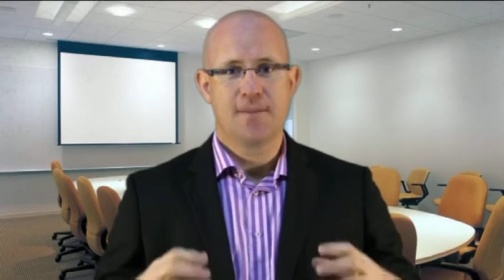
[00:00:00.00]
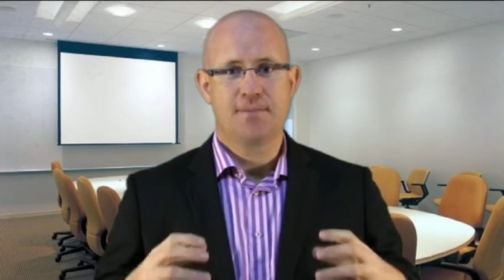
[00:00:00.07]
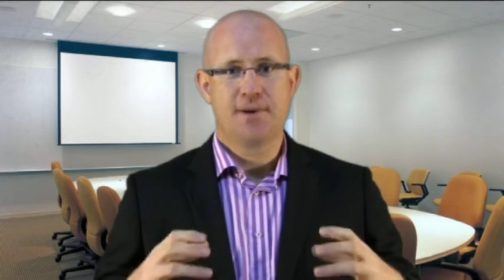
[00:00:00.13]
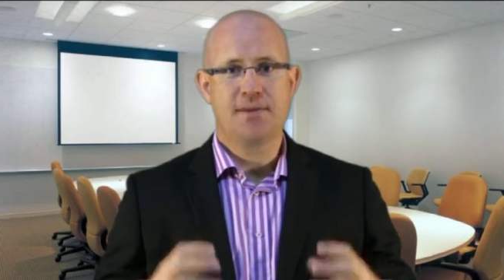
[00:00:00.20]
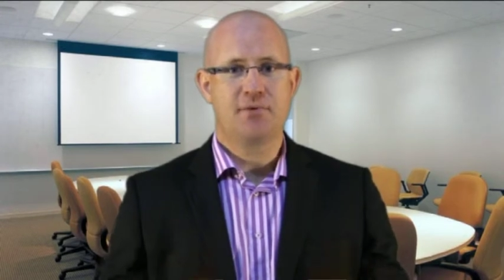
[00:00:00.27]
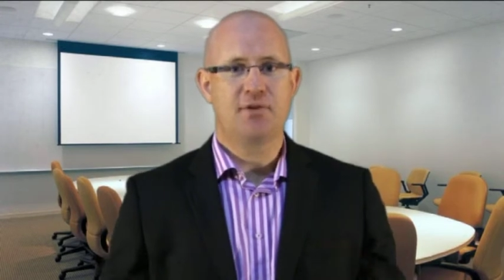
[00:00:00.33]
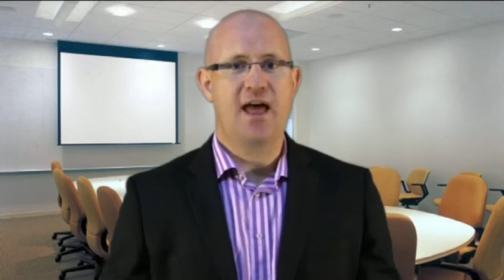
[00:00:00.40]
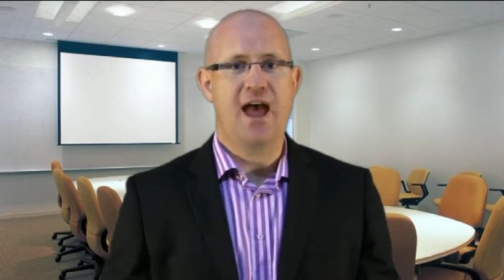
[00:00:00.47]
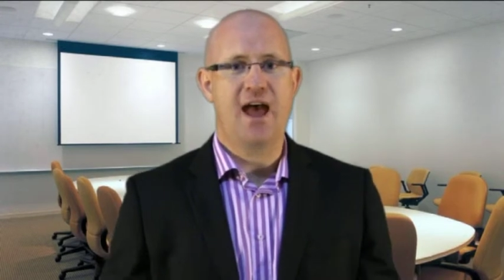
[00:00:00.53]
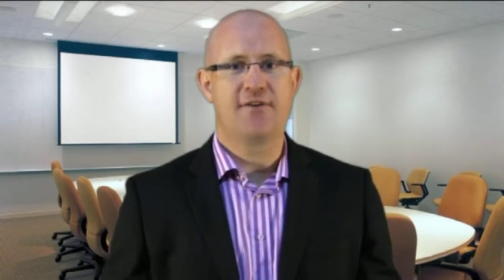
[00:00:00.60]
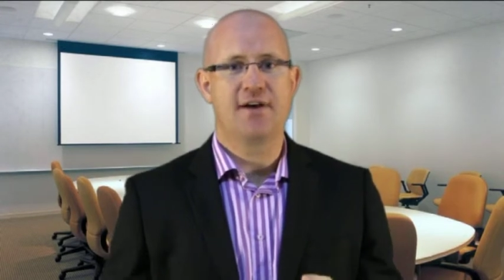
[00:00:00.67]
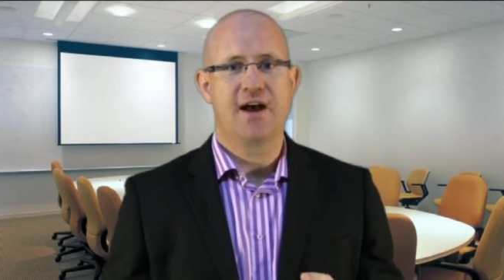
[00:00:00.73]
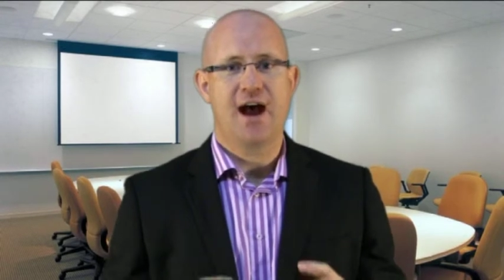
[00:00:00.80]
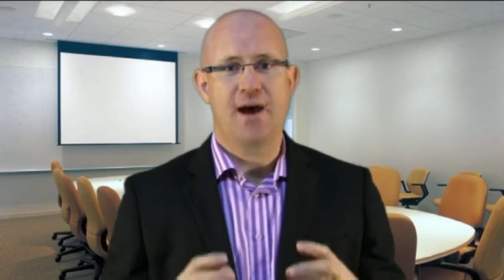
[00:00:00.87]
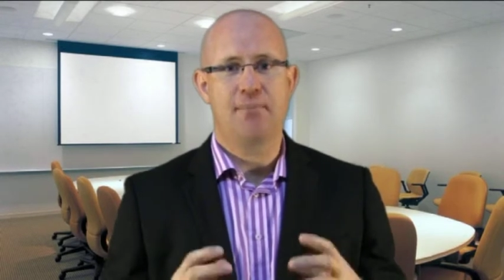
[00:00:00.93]
people
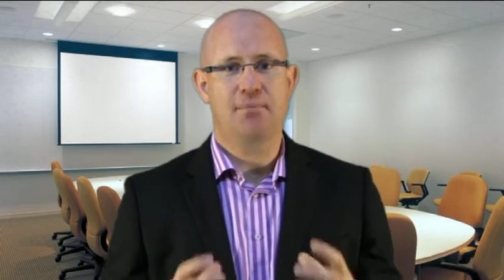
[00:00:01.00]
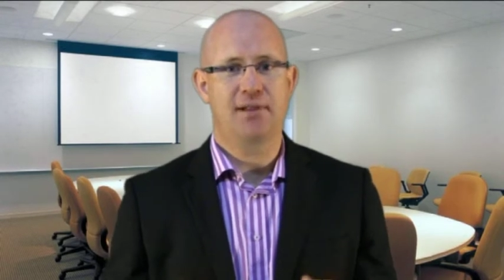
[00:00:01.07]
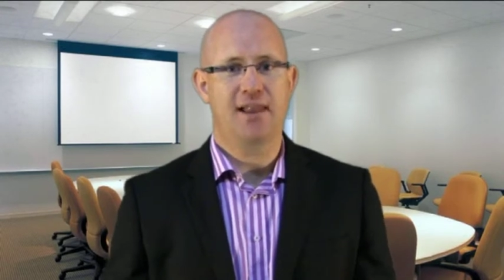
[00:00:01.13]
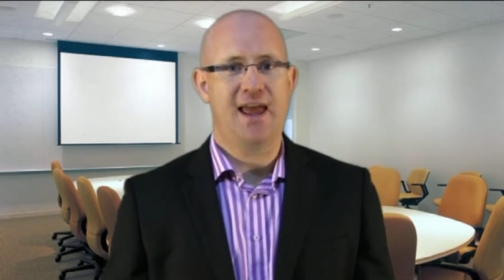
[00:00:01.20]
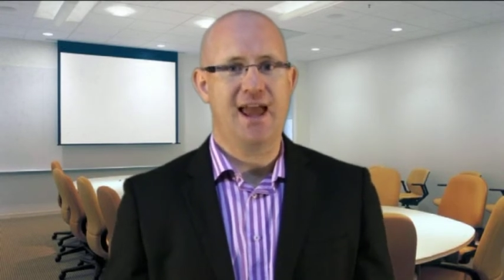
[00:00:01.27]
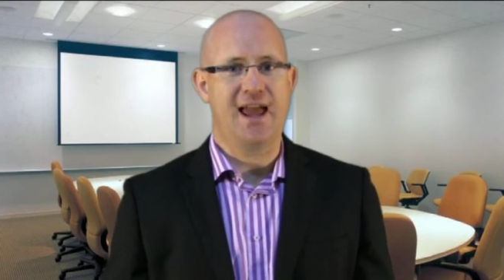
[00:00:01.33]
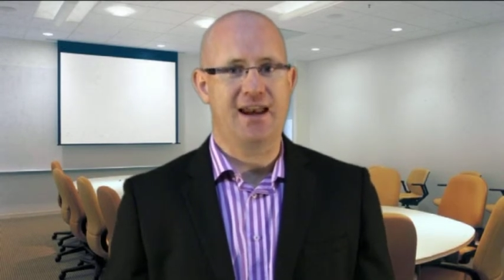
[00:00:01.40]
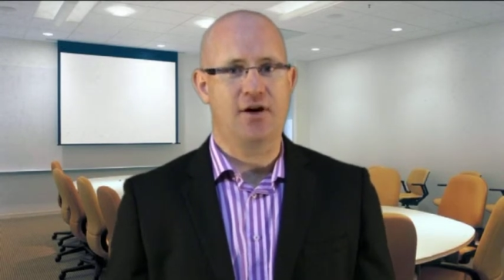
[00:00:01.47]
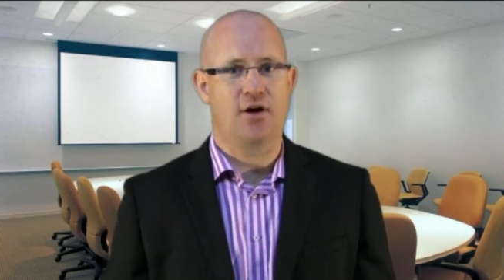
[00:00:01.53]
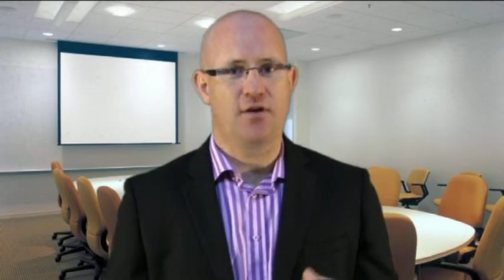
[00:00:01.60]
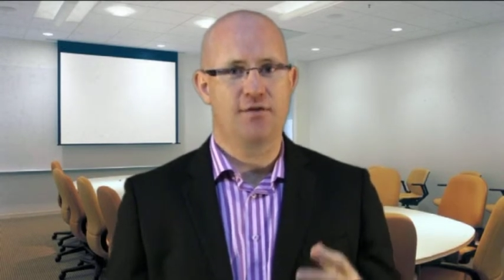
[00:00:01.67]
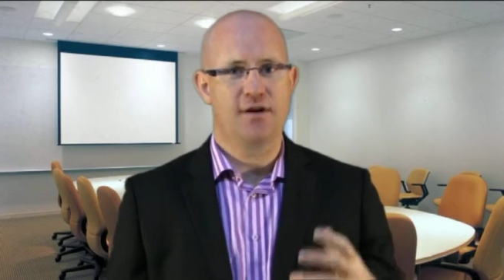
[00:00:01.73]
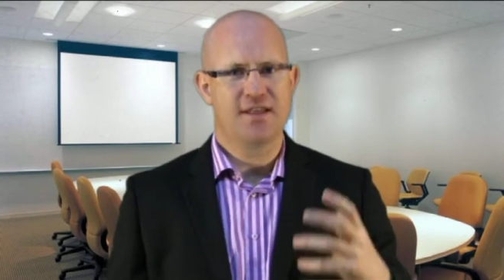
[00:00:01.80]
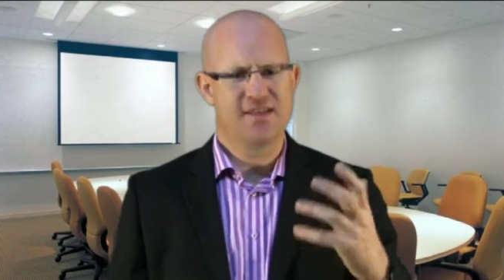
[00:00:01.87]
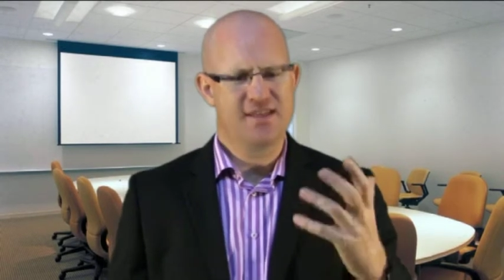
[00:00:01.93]
have a plan of